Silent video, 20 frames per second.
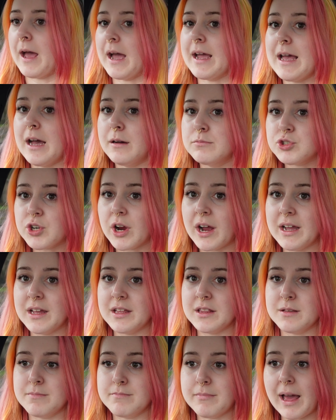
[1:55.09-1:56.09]
I am
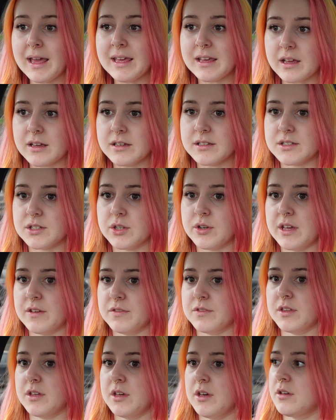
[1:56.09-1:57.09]
trying the mic, so
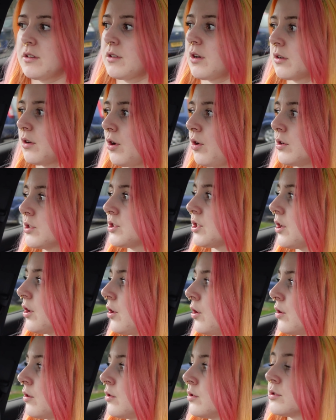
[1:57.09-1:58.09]
if the
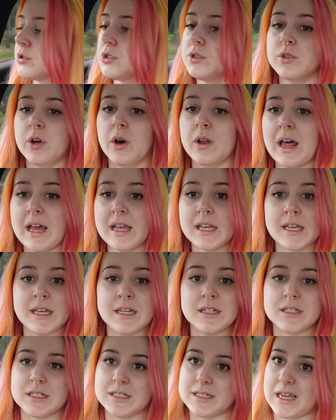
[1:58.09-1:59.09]
audio, you don't like
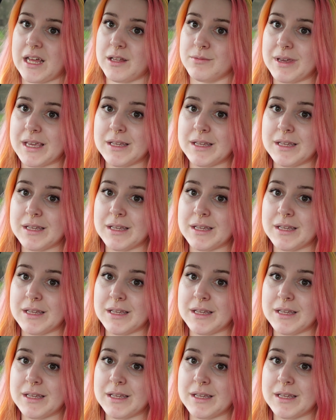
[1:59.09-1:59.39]
it, tell